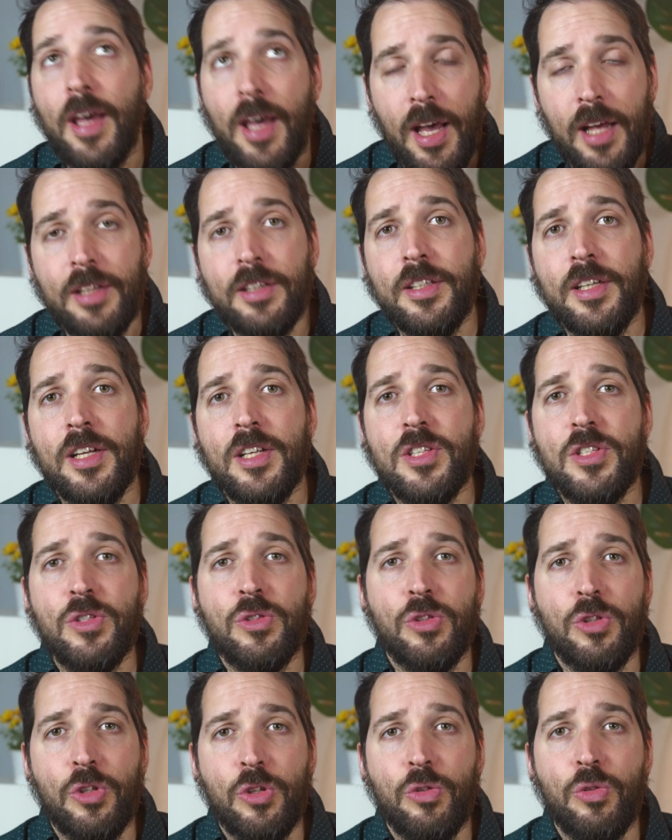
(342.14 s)
And yes,
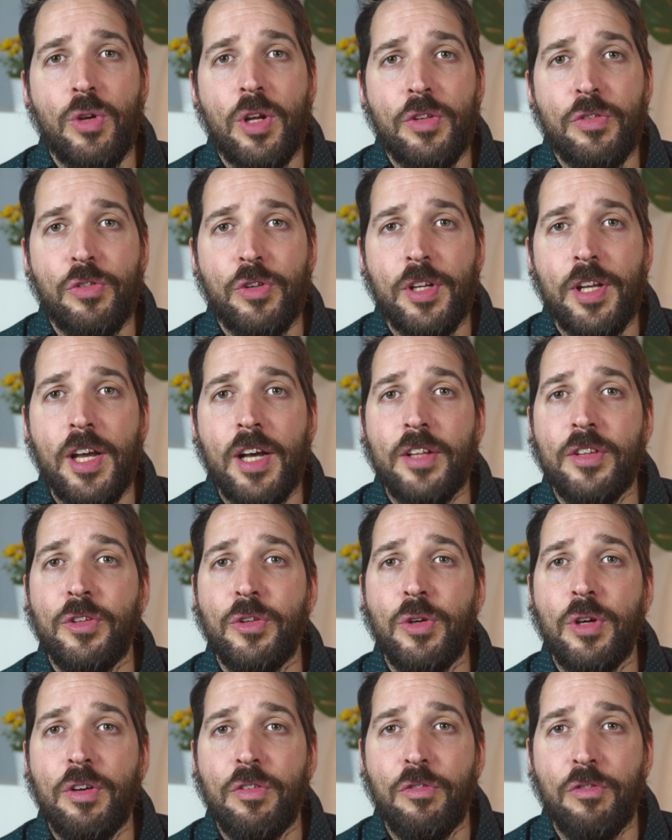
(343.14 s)
do not forget
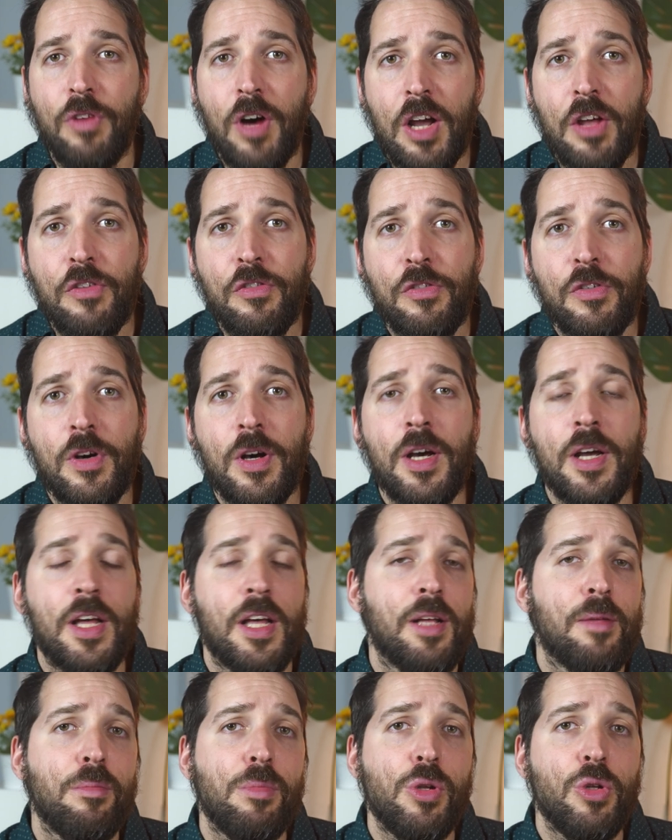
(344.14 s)
you have Wi-Fi
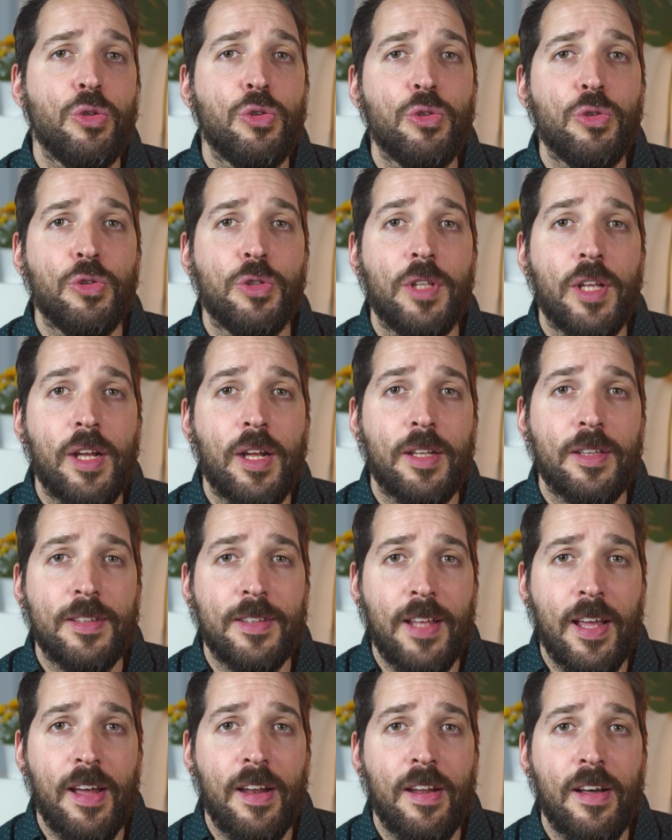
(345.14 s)
and Bluetooth
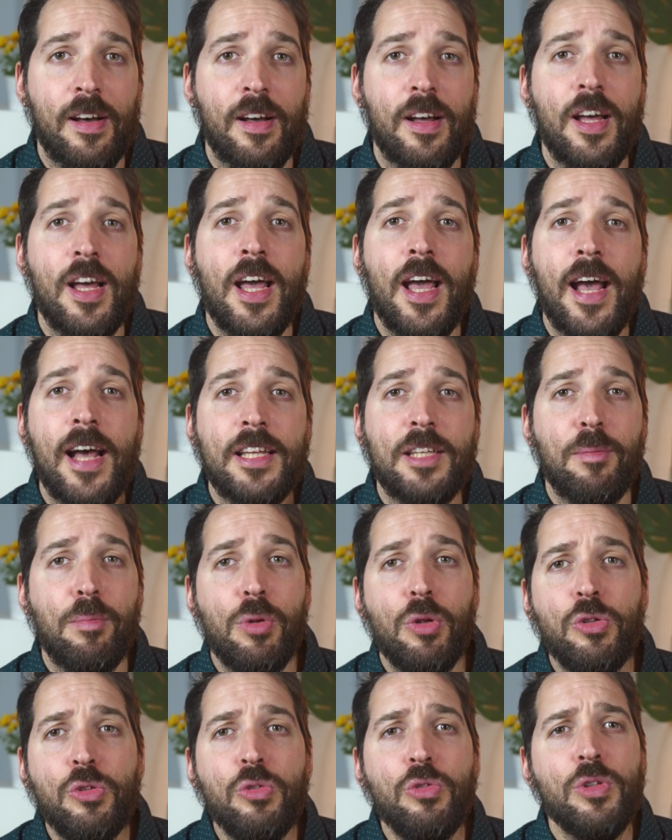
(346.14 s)
antenna. And the
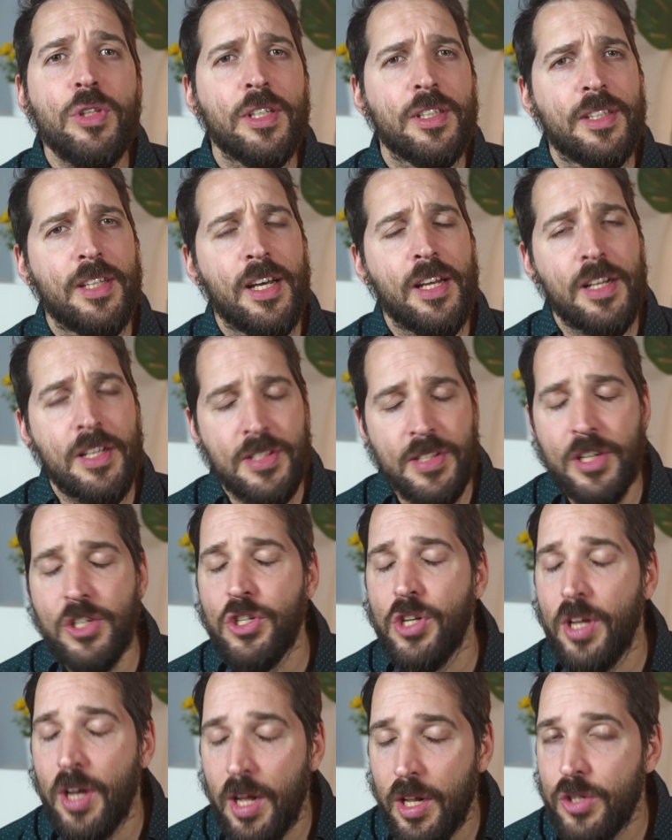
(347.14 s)
Bluetooth antenna is
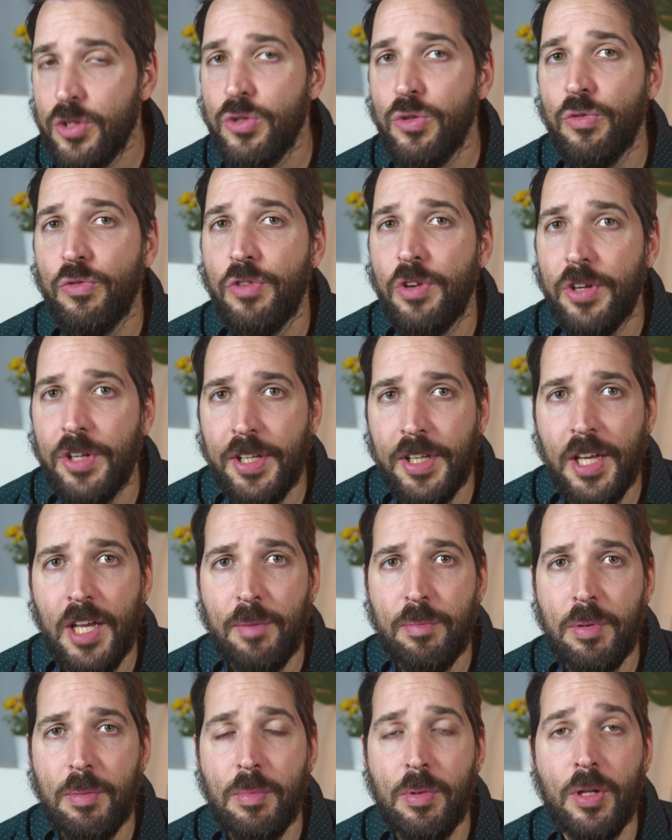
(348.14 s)
actually also very
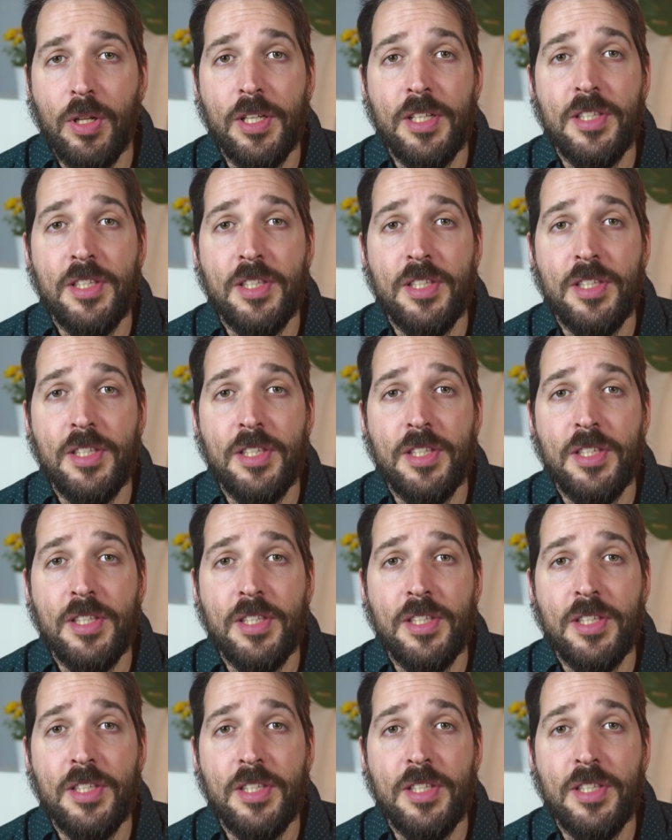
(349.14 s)
capable